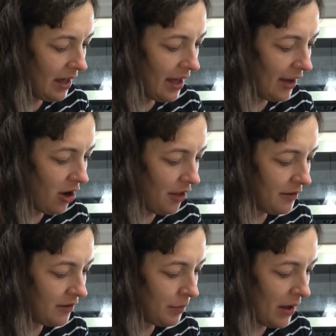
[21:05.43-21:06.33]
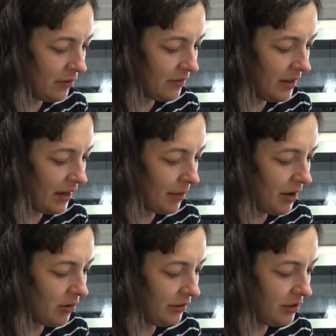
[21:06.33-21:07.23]
I call this spouncing. I'm
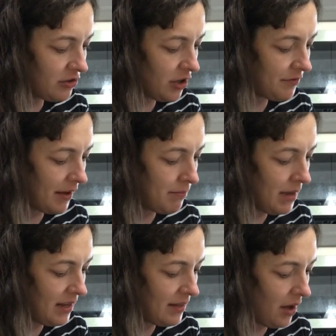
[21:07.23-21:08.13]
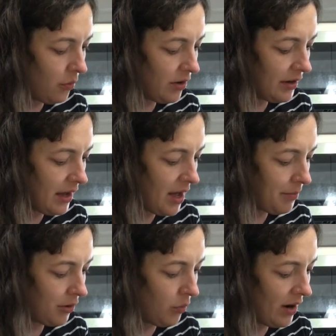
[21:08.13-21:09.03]
not really sure if I made that word
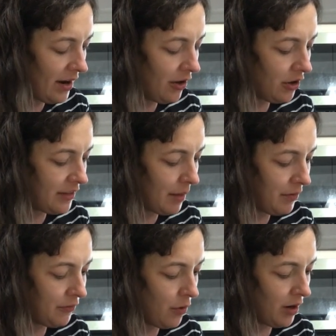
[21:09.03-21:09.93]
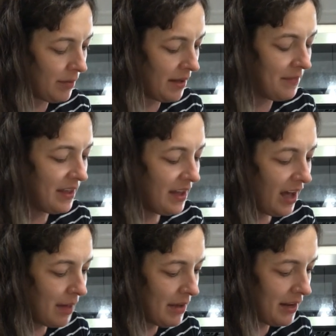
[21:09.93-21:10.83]
up or where I heard that before, but
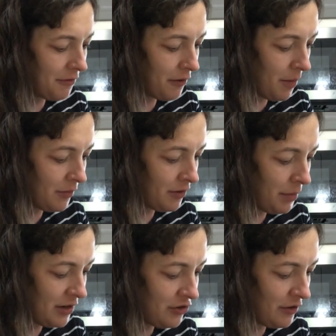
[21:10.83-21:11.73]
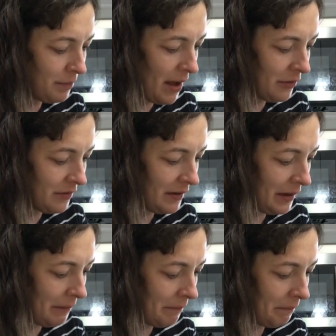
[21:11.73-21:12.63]
I made it from sponges
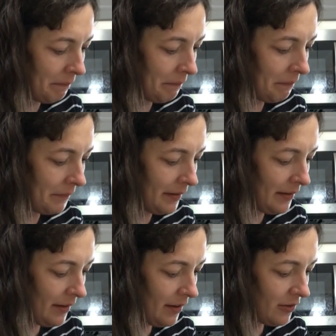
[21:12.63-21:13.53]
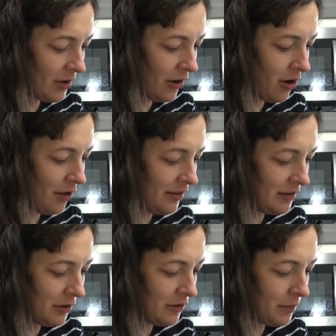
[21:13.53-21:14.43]
bouncing. So I call these
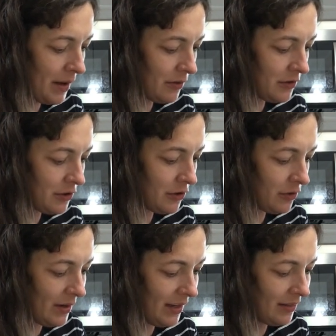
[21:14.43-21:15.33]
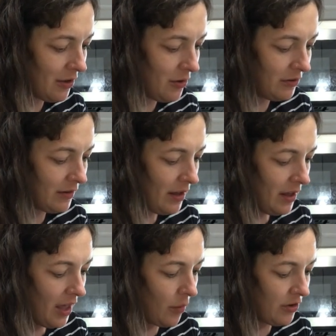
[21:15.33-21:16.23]
little spouncers. So we get those.
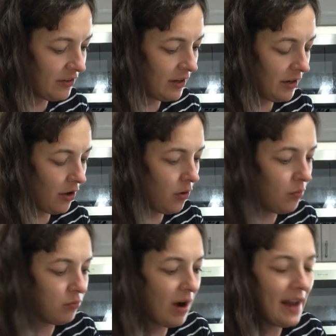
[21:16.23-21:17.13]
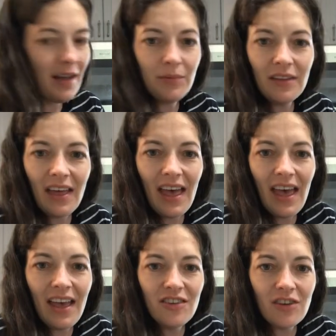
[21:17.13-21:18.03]
And we're just gonna go right up to the
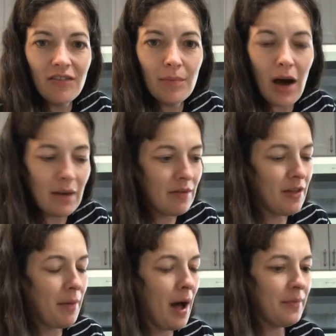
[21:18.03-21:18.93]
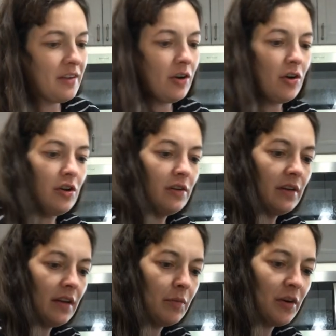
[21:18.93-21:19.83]
edge of the bottom of the popsicle.
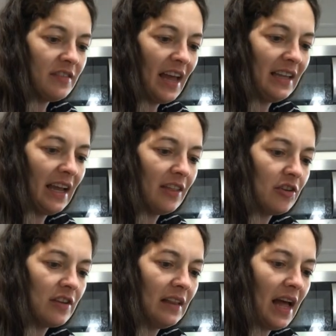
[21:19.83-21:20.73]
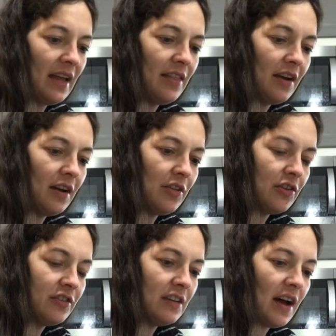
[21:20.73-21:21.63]
Pretend like there's a line there,
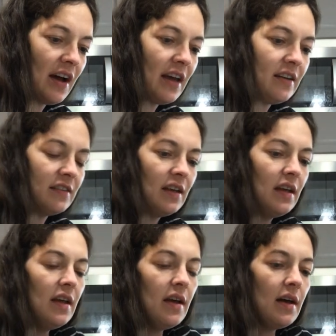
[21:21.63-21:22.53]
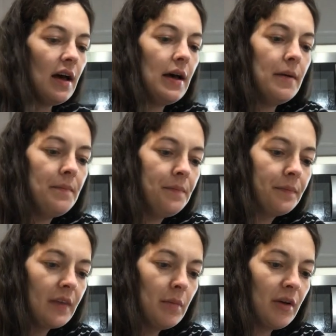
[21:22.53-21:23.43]
there's not,
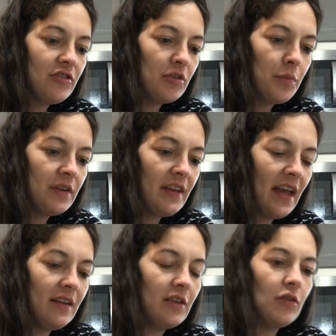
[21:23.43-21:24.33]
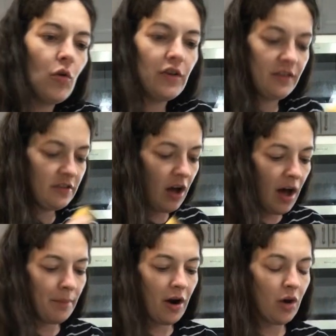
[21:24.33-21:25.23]
but just pretend, because of course the
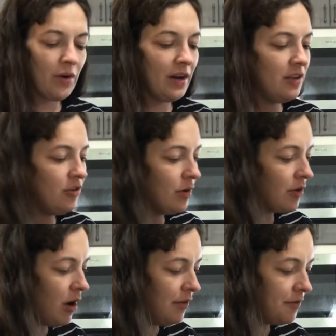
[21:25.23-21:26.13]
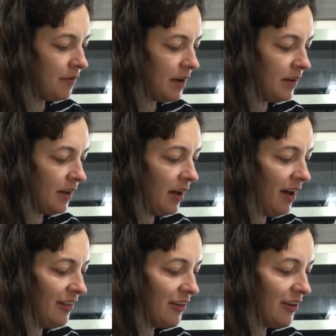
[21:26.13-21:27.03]
top part we're gonna do with all the fun
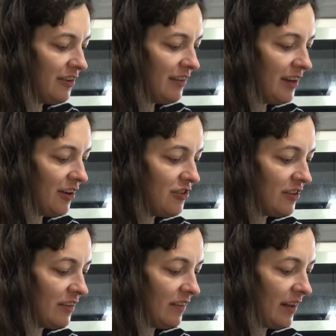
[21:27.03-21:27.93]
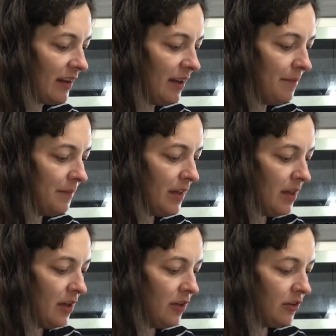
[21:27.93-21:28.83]
colors here in just a second.
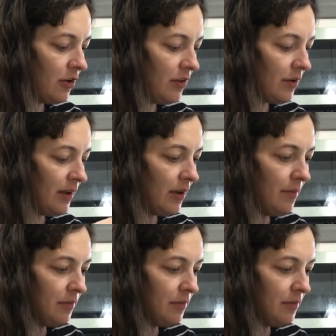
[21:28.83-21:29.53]
So there we go,